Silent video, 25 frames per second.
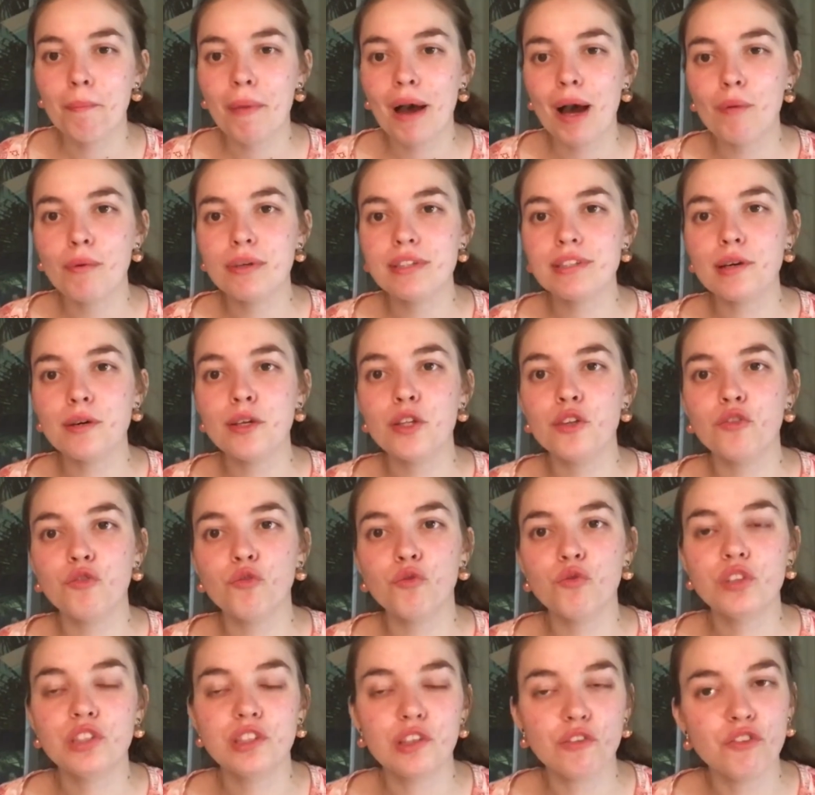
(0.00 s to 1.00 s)
But with those
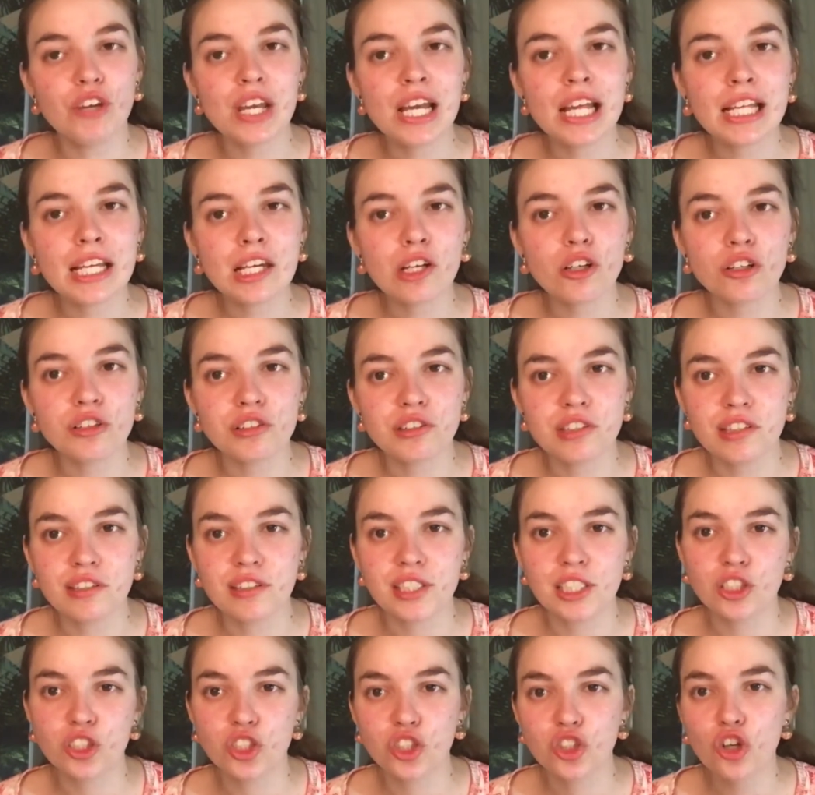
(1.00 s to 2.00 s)
severely
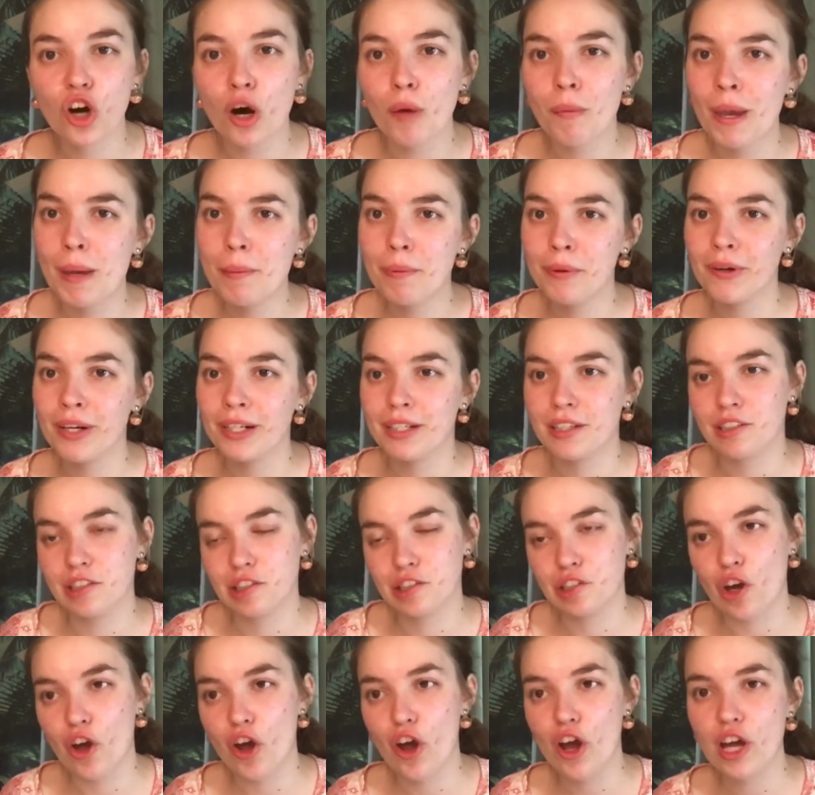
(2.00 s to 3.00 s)
autistic, sure, people are
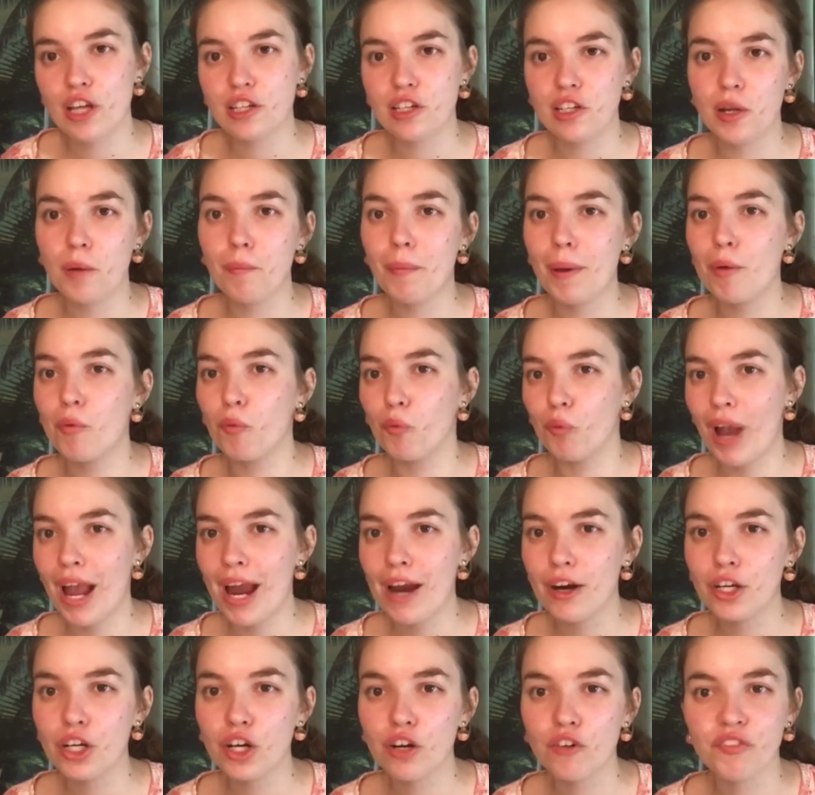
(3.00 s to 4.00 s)
concerned and a bit
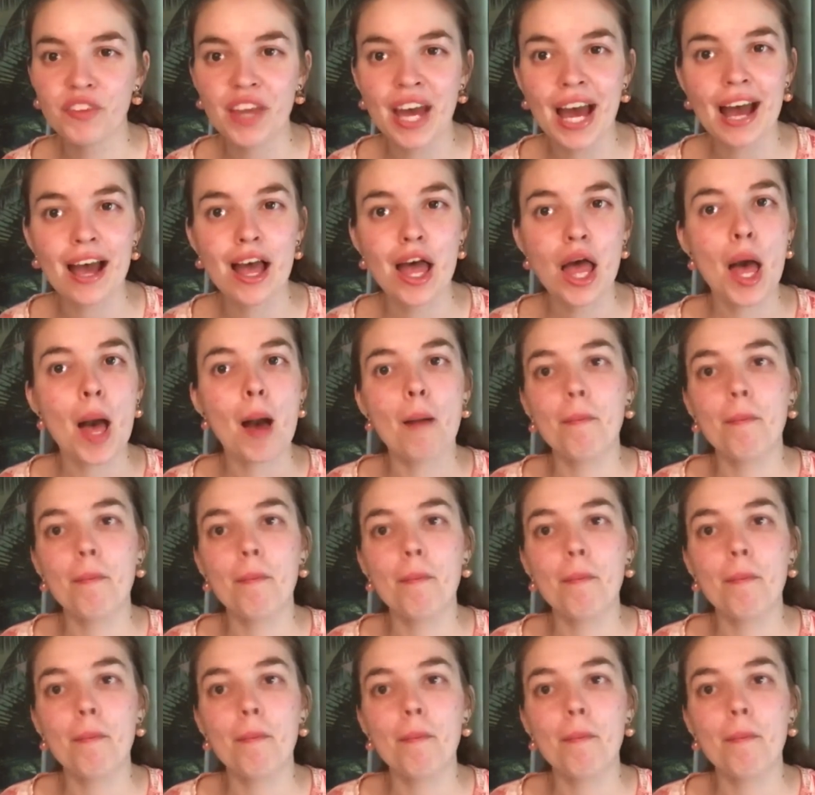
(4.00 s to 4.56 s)
wary of that.